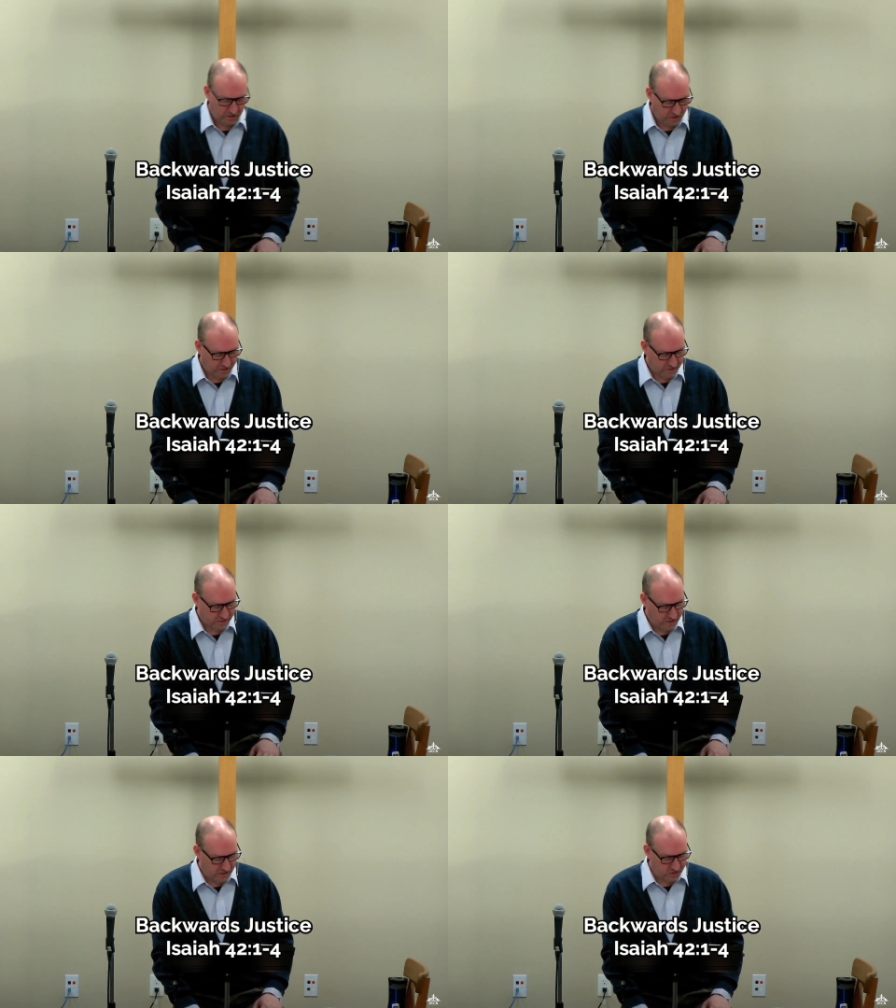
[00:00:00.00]

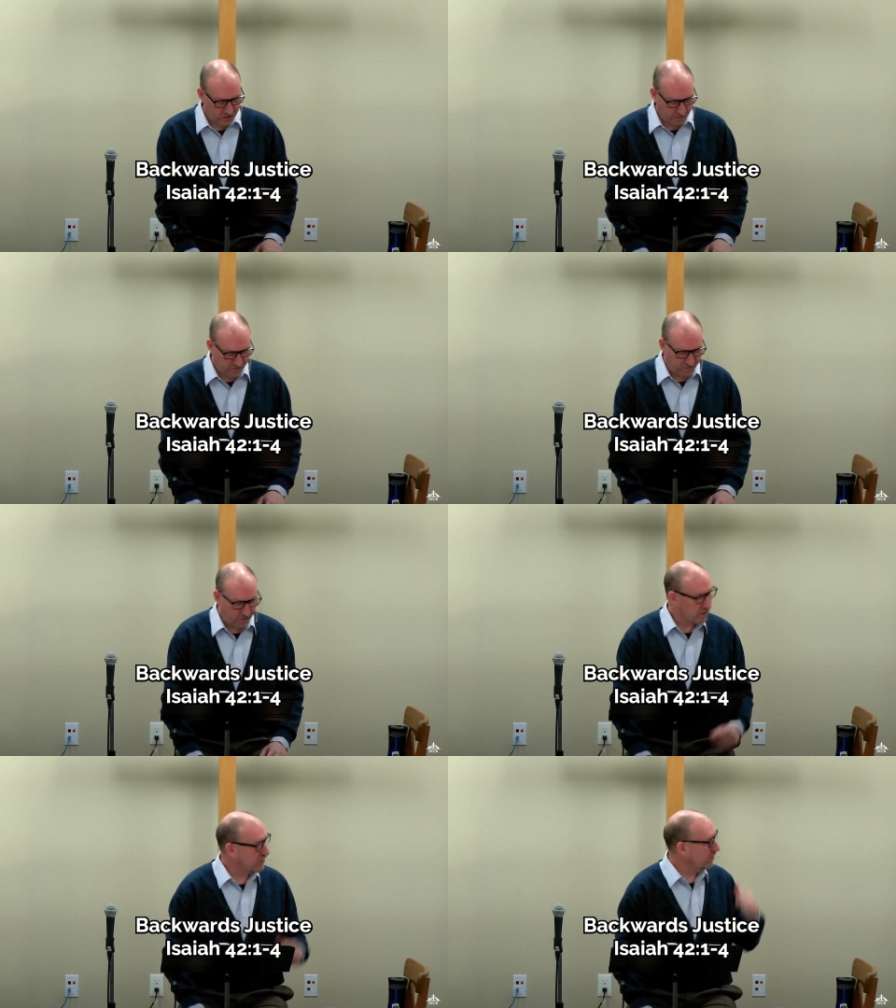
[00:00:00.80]
Isaiah chapter
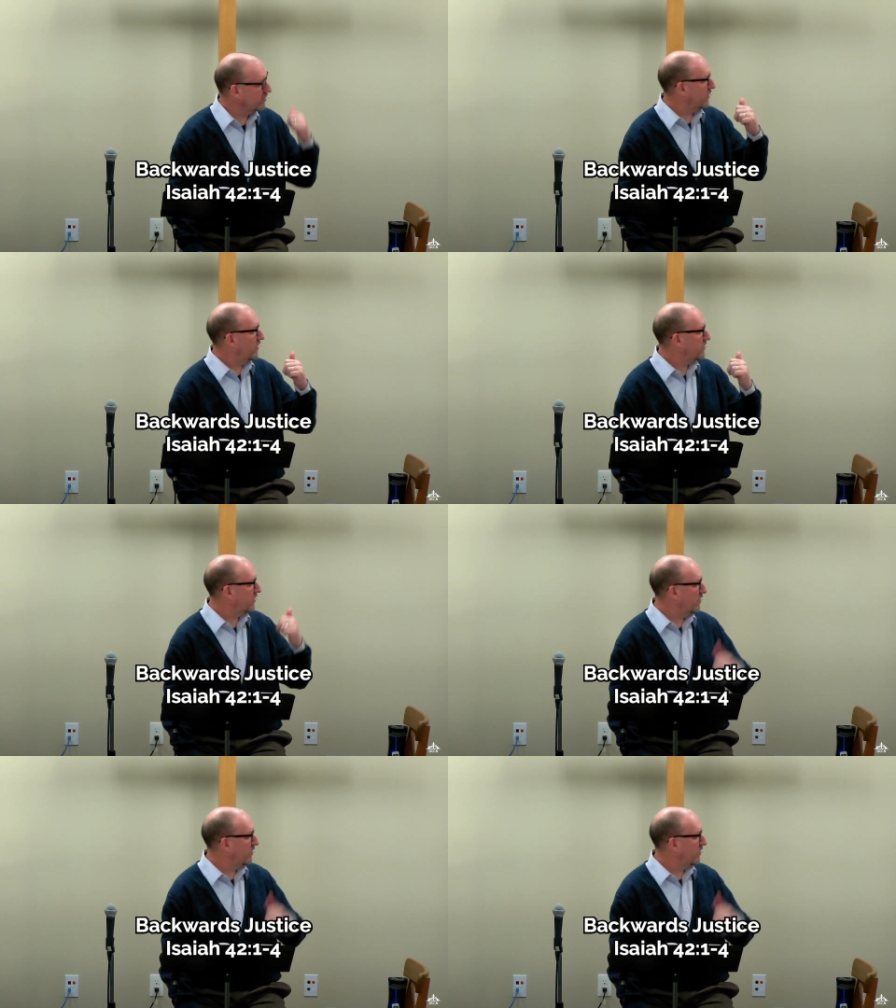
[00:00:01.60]
42. It's also going